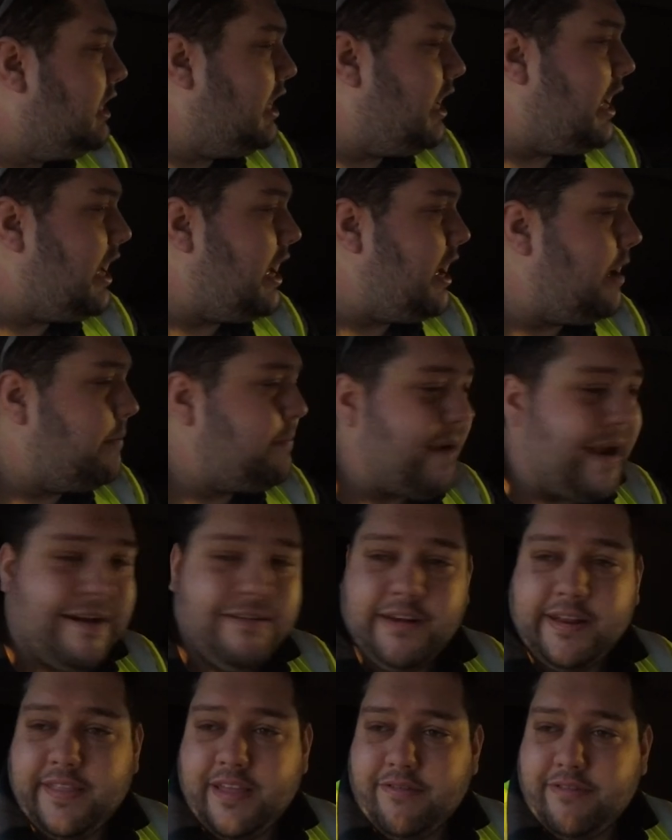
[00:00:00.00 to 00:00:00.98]

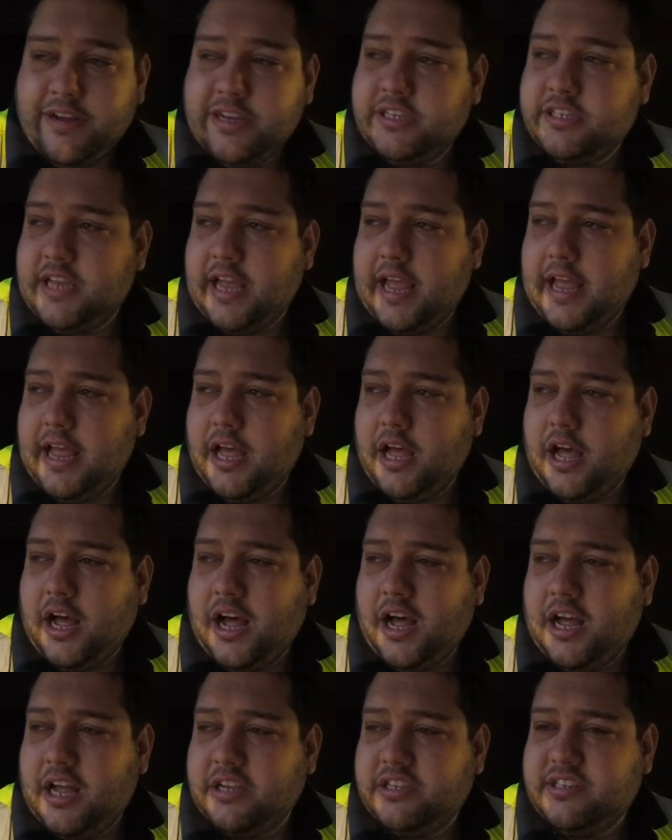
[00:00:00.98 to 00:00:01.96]
Apparently there is
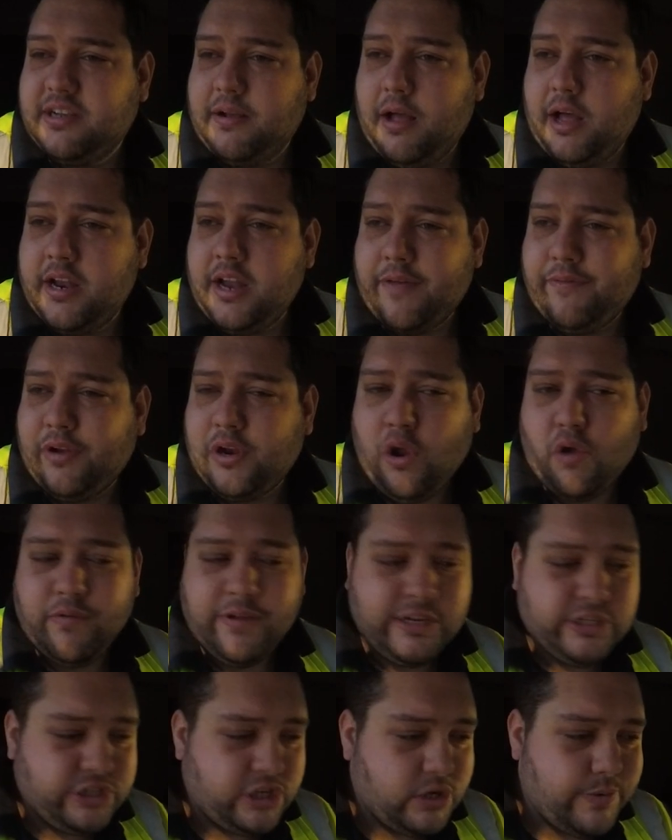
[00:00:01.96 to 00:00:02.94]
another
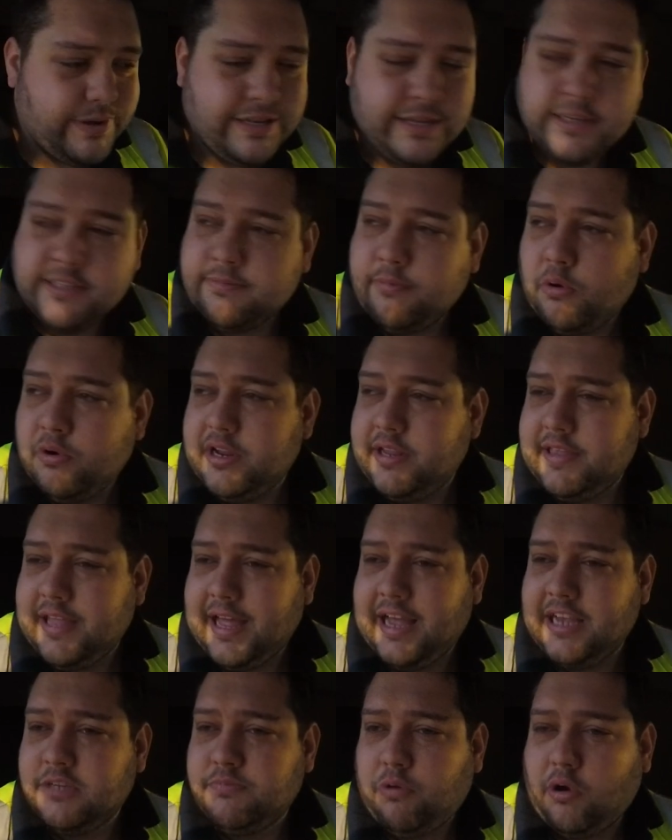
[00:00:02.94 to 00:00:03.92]
lorry due in this morning that
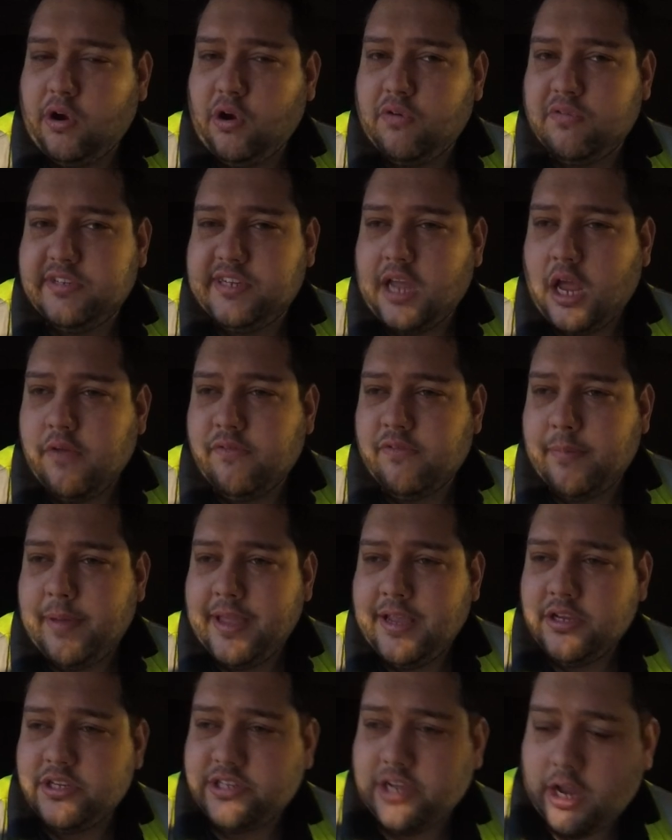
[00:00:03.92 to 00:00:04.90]
has priority over
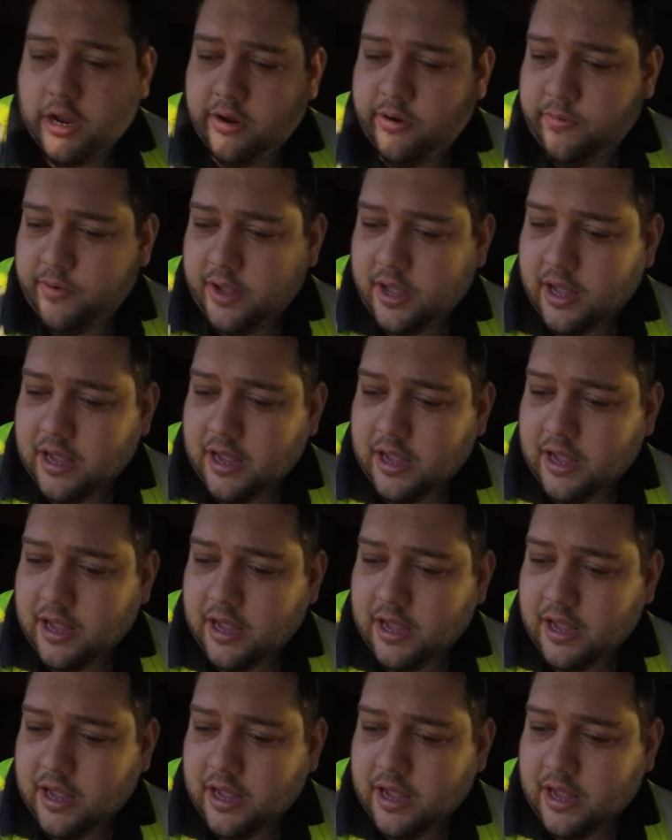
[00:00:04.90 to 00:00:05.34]
me, so